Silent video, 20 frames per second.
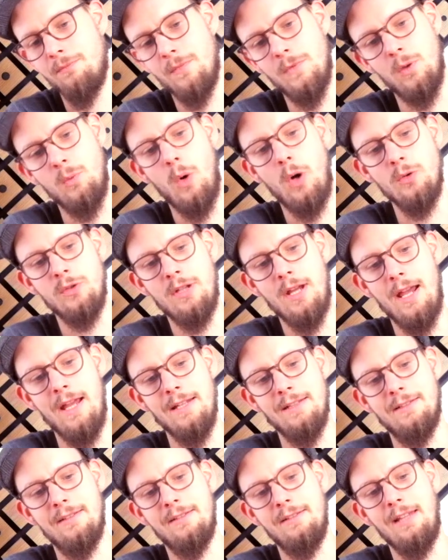
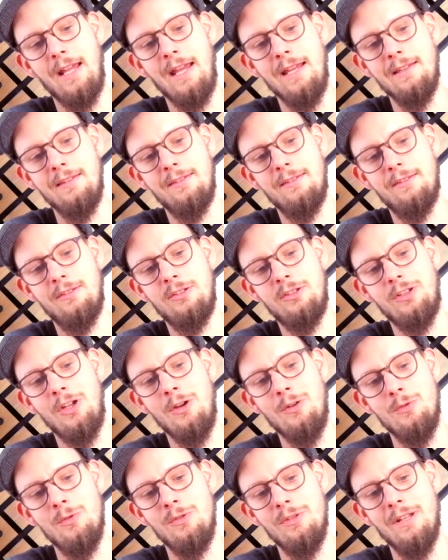rotate these
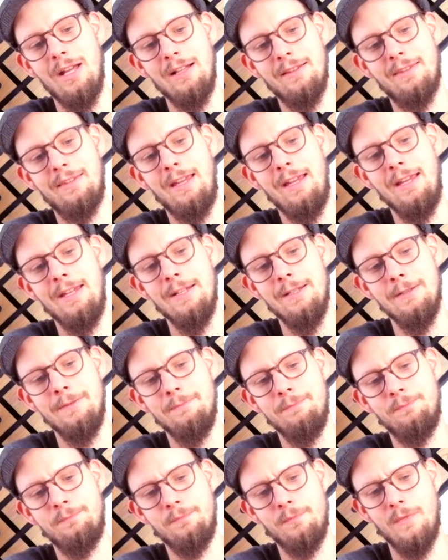2 nuts
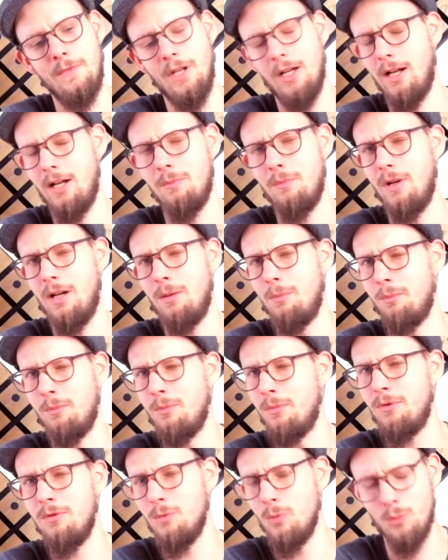here. I'm
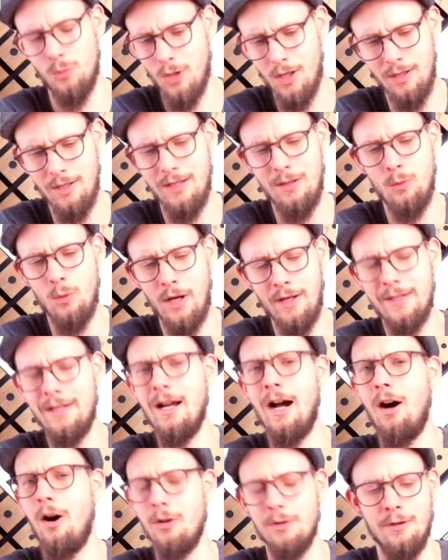really running
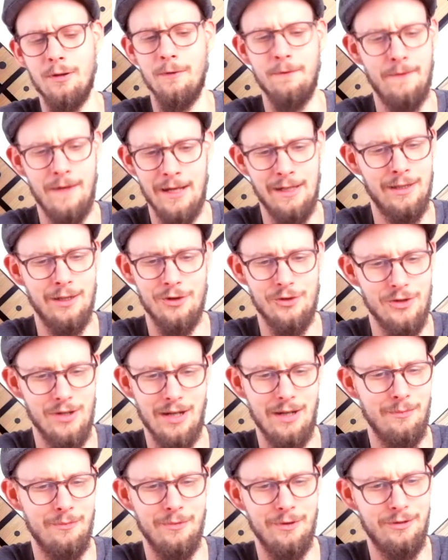out of English.
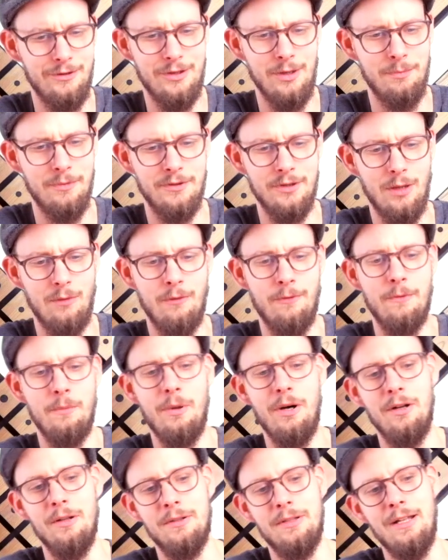I'm super sorry
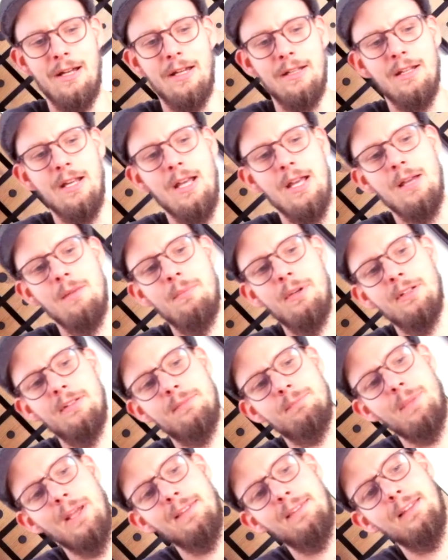about that,
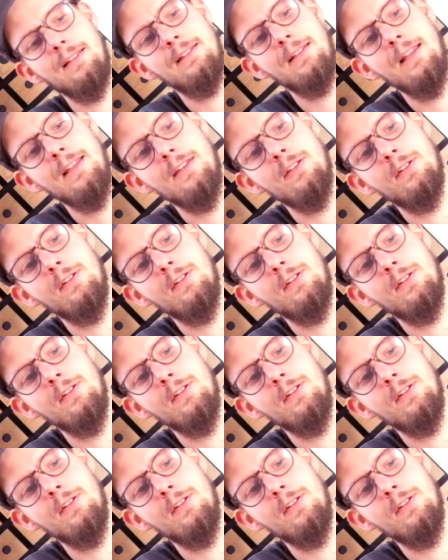but basically you